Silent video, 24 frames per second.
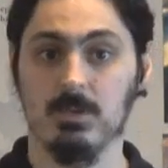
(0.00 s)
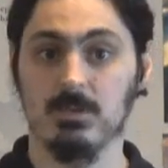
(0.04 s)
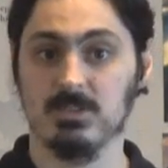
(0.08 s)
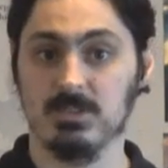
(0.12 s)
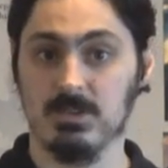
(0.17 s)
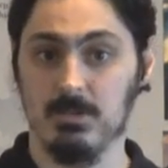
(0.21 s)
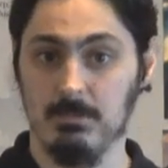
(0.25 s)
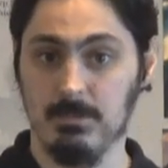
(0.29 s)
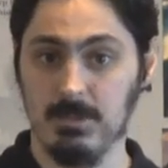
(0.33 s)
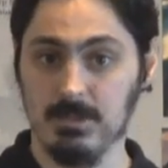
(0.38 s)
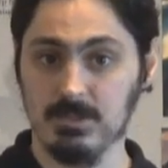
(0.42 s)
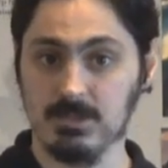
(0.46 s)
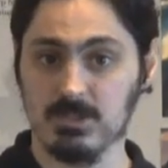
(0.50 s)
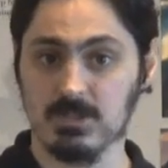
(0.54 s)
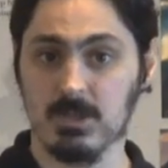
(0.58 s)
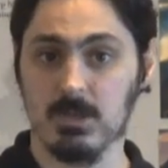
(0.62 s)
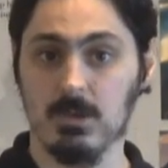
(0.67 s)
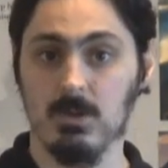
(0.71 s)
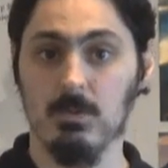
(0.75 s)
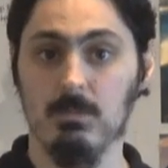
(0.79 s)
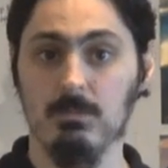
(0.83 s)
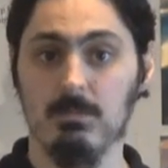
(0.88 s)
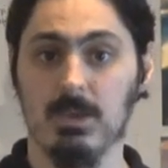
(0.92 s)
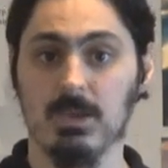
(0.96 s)
Some months
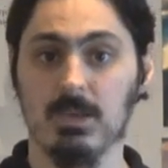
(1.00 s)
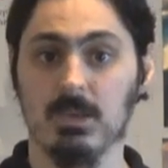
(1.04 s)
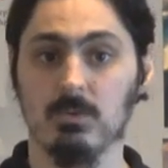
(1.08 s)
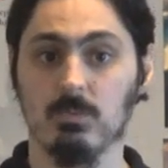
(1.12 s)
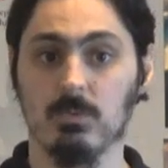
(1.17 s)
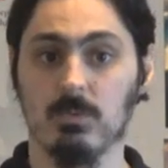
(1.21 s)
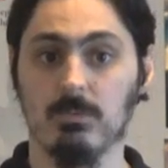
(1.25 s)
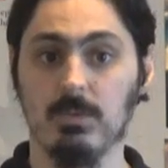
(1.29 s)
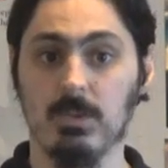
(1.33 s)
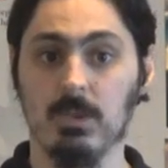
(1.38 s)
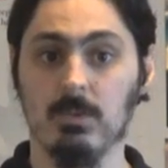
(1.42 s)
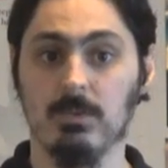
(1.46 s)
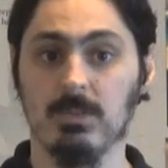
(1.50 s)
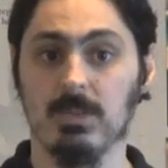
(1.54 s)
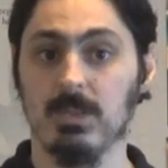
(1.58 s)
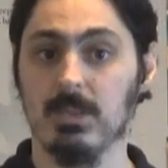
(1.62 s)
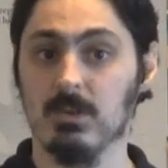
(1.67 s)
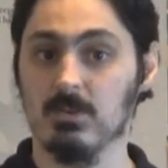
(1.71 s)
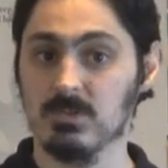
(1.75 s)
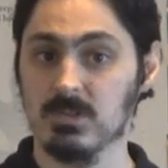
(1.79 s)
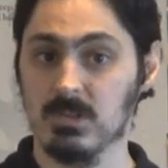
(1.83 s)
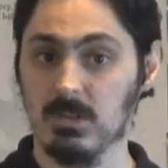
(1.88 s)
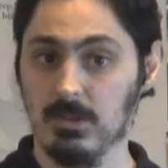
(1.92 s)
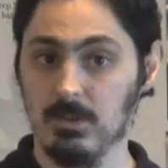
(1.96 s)
ago, Menken revealed that
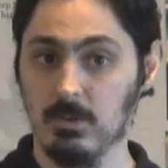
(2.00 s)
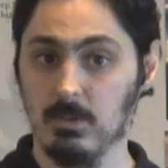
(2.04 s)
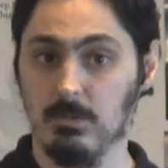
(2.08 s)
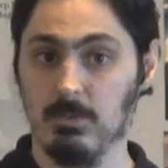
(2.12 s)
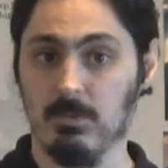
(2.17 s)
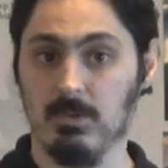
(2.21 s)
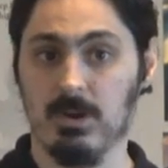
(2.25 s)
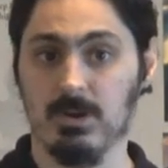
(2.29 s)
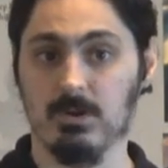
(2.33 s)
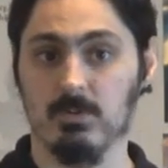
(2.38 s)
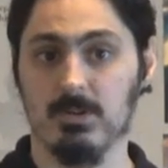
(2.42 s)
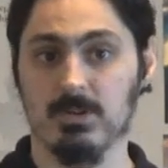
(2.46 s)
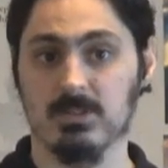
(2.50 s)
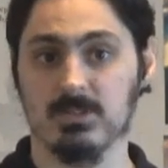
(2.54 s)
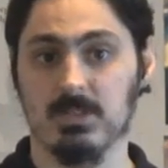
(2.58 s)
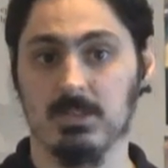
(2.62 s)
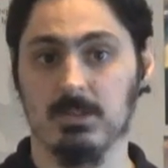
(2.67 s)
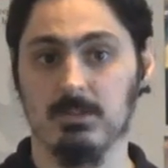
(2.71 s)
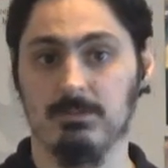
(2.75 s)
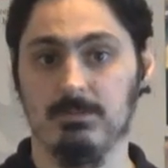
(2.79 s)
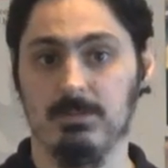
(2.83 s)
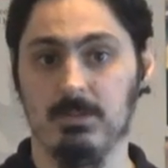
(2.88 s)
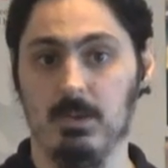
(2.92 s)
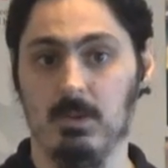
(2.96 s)
there was little progress on
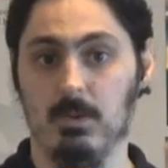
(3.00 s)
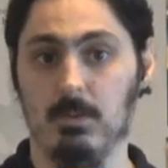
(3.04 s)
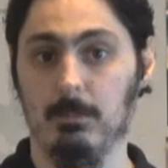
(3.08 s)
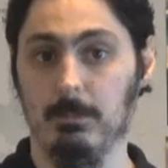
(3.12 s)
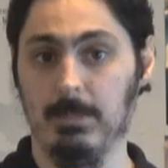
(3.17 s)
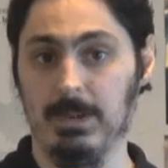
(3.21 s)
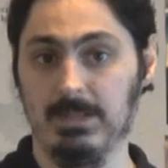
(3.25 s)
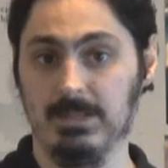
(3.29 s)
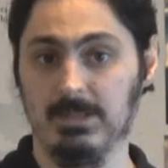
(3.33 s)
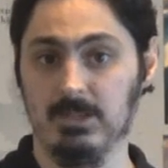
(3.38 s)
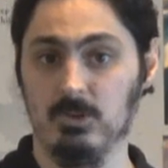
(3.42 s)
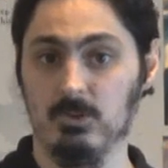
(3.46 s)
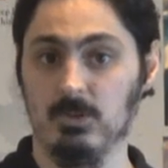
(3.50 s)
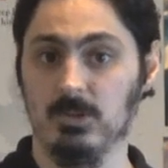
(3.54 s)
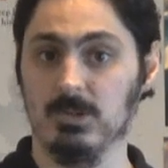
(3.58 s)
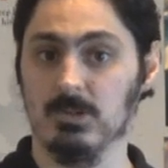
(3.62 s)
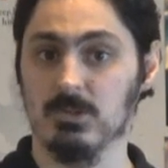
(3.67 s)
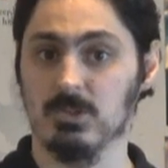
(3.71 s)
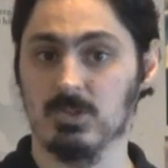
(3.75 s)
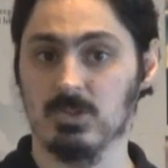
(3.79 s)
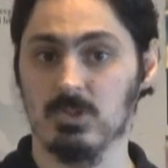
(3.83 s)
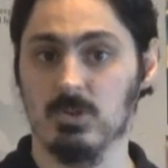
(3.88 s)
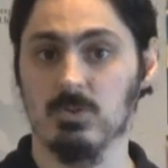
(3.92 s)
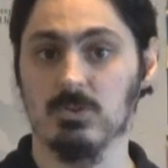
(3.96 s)
the film, mainly due to
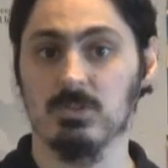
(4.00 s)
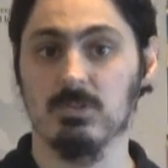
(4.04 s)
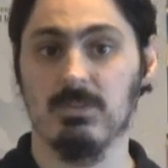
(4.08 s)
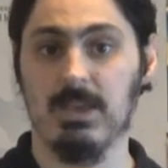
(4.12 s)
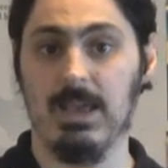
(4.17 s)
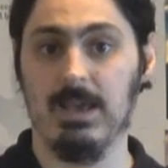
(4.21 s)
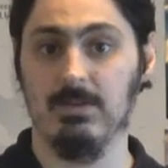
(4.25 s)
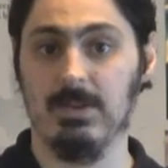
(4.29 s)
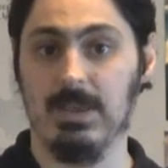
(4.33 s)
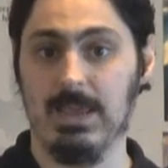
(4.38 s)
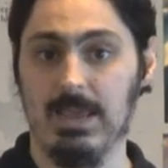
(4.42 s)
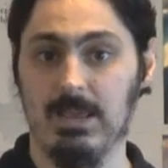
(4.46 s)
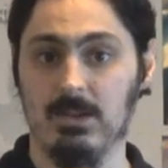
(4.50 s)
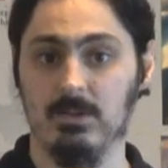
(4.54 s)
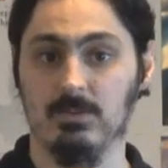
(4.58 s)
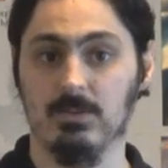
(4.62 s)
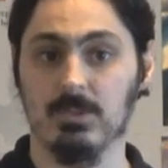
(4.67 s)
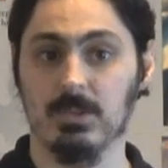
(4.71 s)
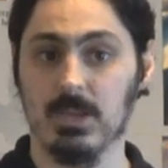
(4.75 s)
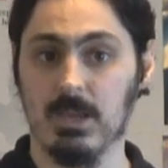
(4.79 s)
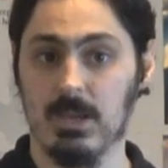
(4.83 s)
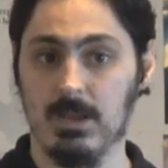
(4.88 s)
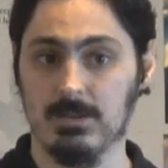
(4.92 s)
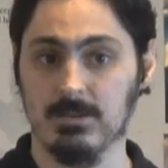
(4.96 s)
concerns of how to handle
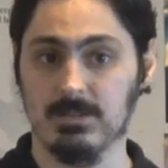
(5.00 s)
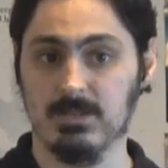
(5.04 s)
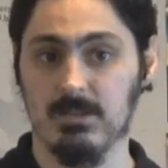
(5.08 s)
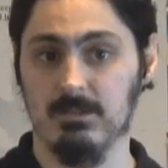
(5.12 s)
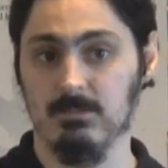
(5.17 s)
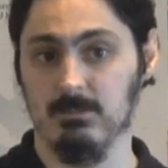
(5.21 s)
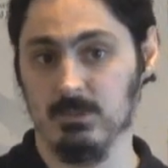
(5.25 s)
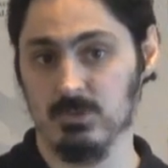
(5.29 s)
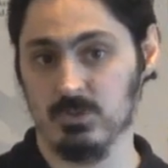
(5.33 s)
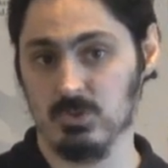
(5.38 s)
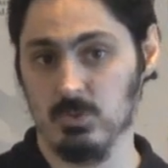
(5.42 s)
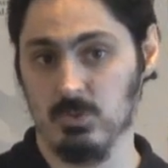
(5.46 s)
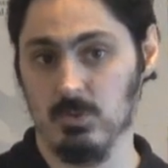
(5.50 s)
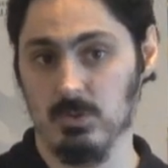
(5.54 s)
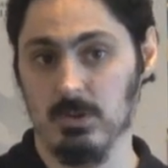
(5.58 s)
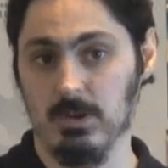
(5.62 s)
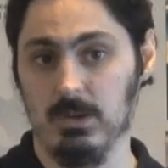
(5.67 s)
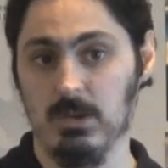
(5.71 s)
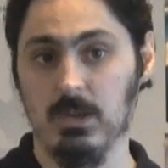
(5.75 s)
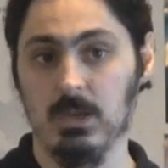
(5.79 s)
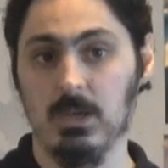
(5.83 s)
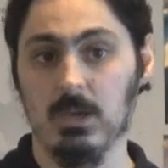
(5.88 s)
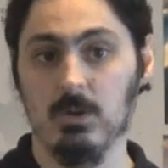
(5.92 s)
the content of the story,